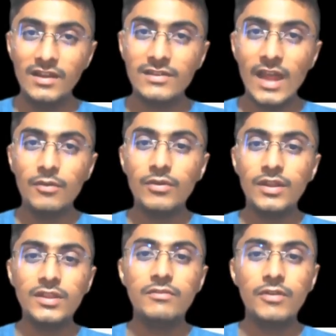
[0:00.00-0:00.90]
live in
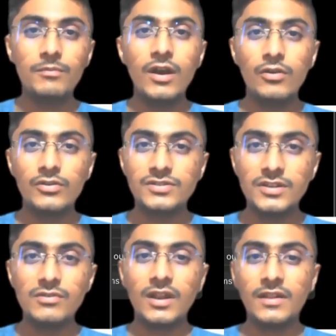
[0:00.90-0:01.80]
the Figma hosted
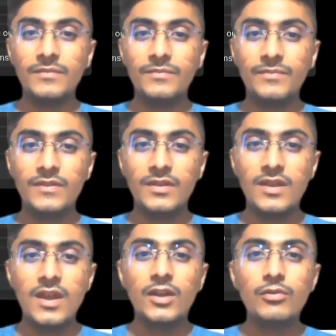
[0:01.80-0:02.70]
URL.
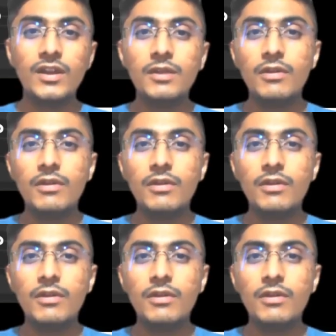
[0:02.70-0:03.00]
You can even